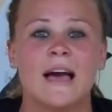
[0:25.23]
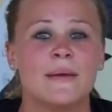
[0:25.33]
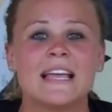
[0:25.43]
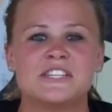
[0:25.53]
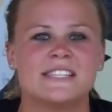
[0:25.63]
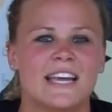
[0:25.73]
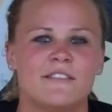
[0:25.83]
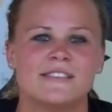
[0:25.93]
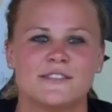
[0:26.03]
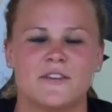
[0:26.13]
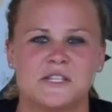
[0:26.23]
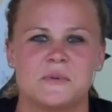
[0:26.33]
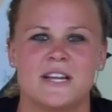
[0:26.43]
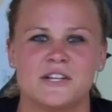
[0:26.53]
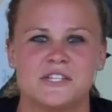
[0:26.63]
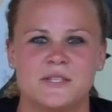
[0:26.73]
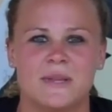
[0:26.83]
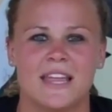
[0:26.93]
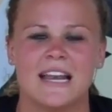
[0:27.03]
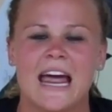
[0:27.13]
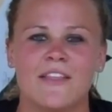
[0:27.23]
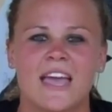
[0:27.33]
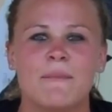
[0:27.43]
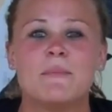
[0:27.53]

Yeah, I mean, like she said, since freshman year, she's been like Natalie.